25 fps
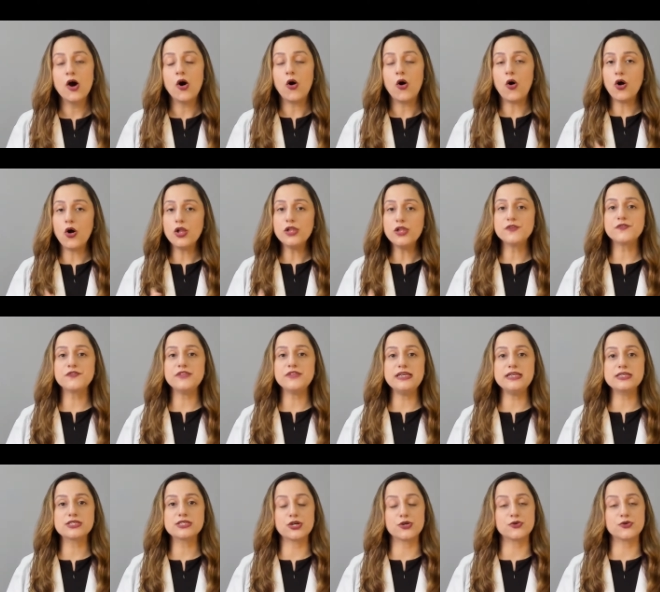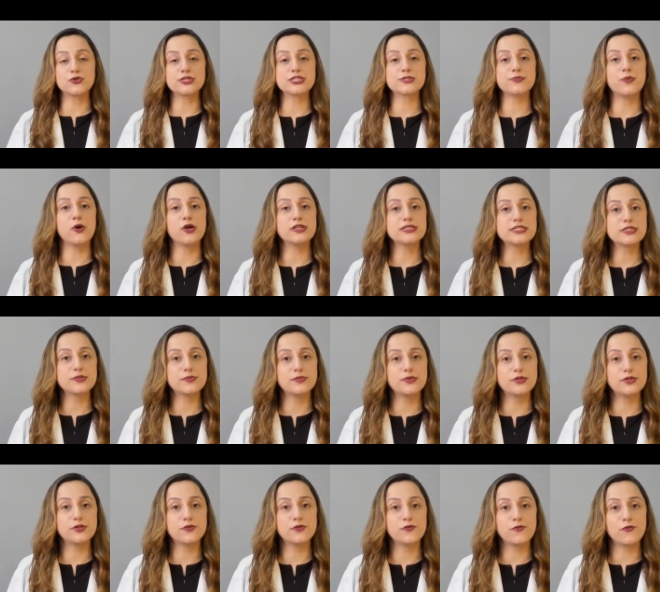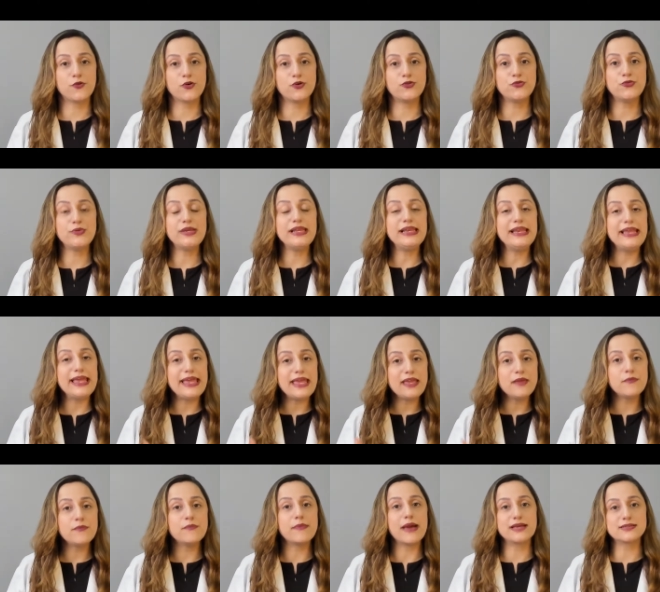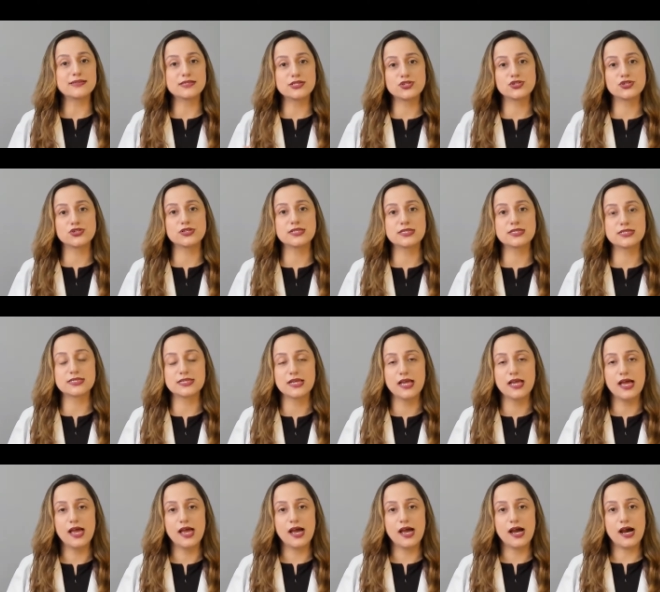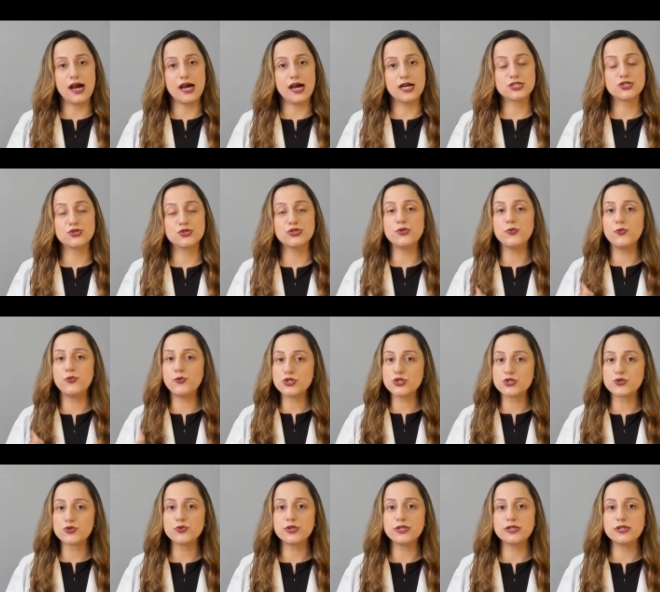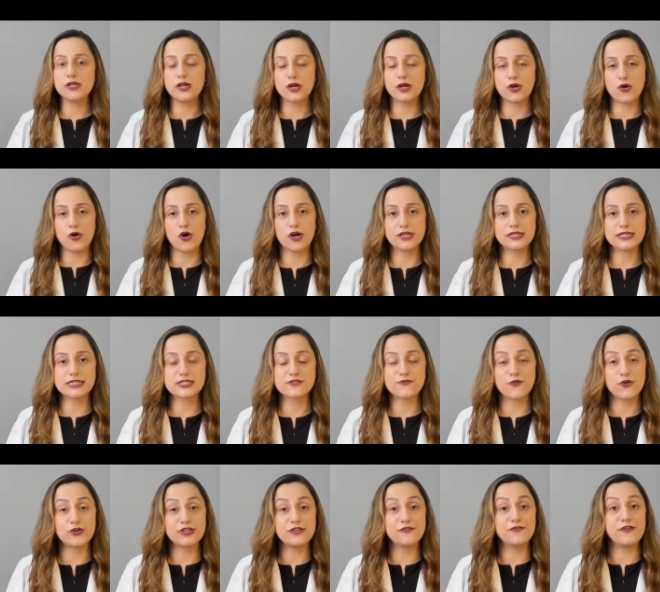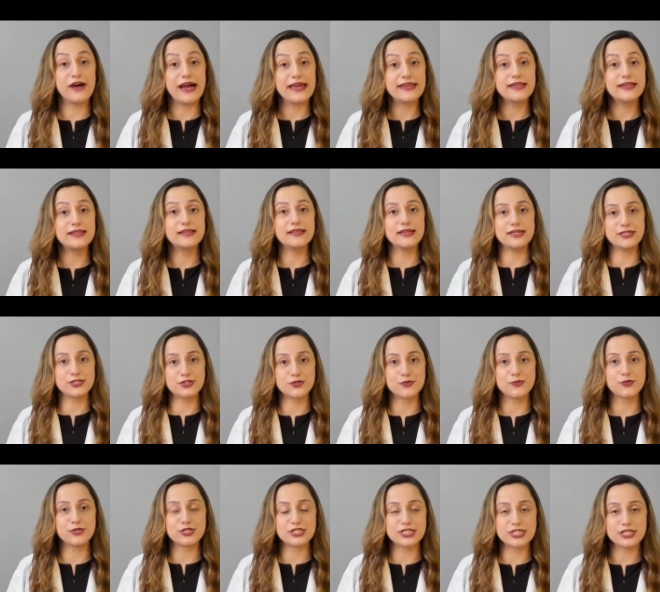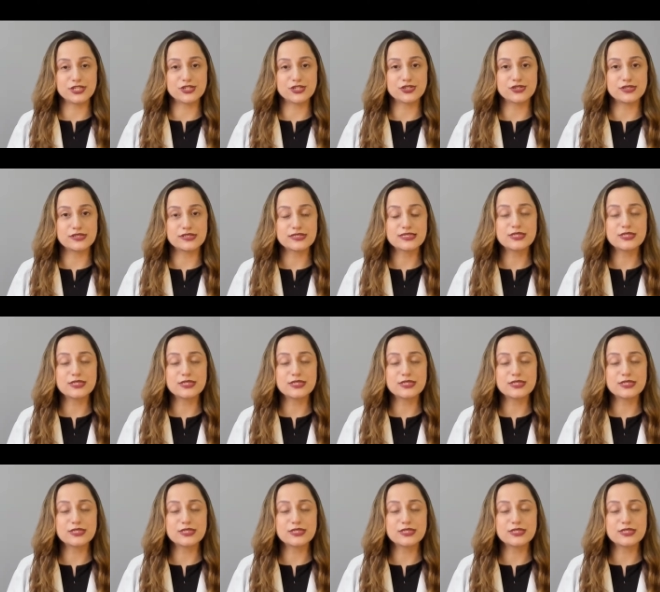All of these are responsible for relaying messages to the visual cortex for the final interpretation.